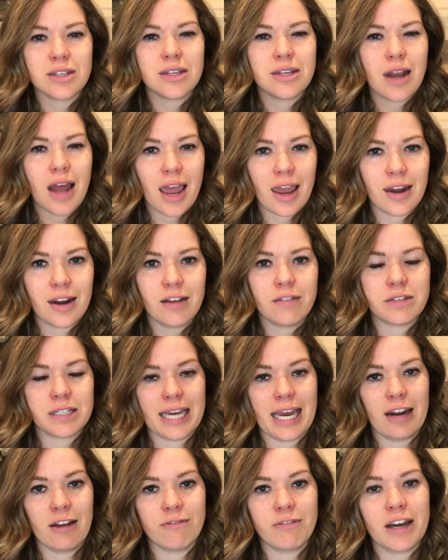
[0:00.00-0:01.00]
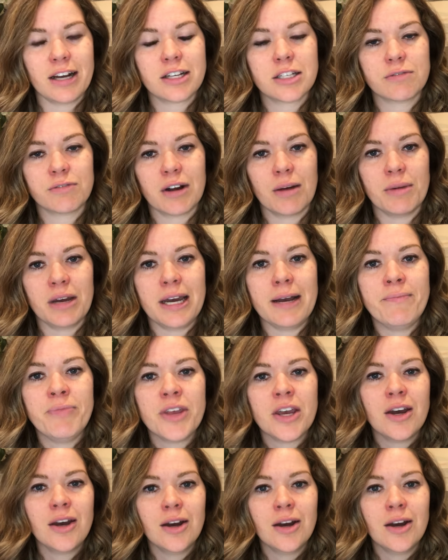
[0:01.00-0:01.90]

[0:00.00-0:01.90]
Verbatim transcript: negative side effects from it,